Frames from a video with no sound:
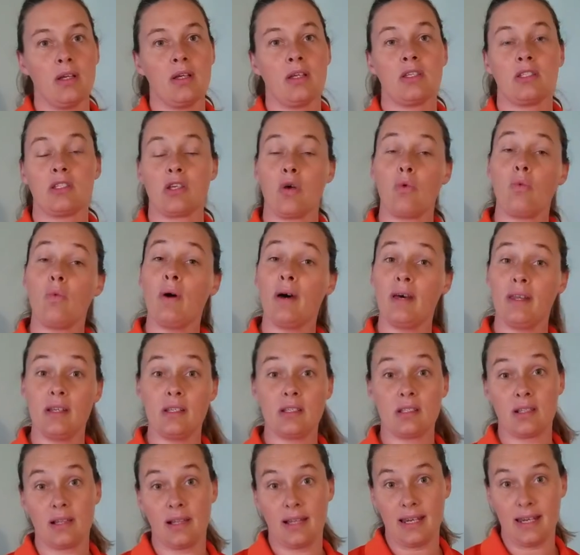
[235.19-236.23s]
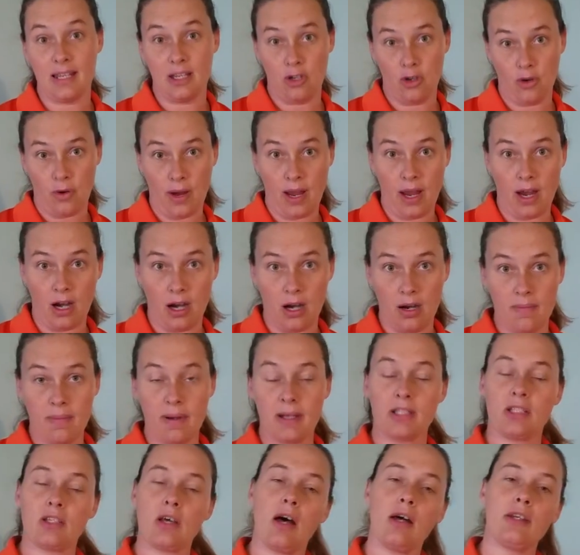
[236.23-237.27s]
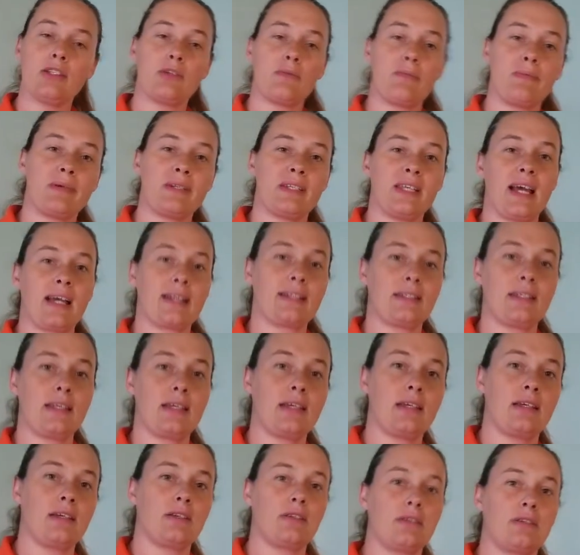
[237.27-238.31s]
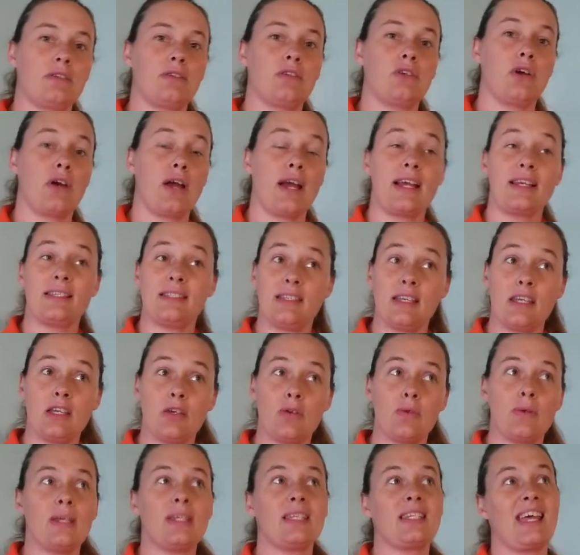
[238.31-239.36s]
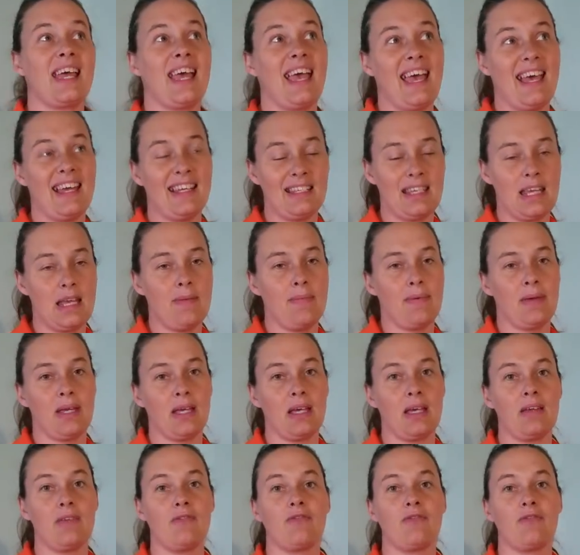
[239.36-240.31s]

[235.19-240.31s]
So one, it's cleaning your air, but it's also protecting your AC unit and keeping it